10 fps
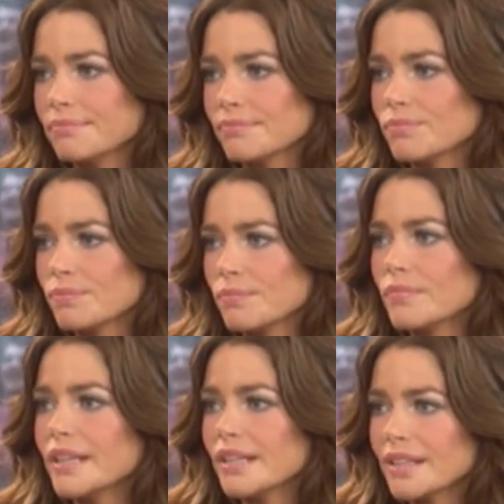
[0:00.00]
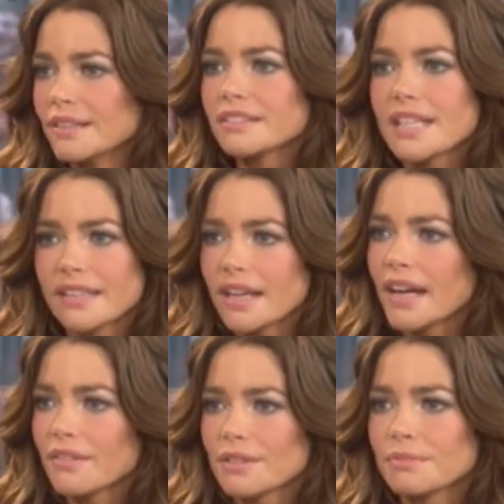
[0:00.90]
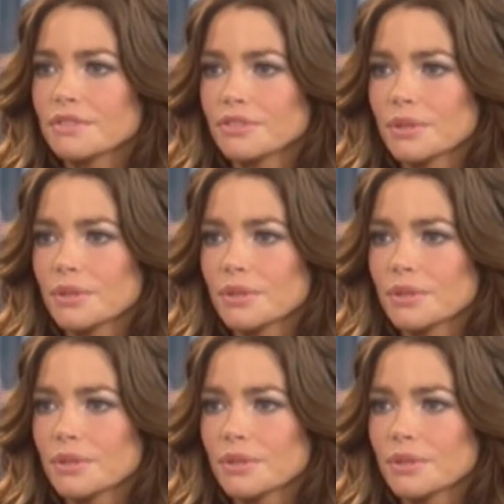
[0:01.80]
Going to take that high road. Take the high road all right.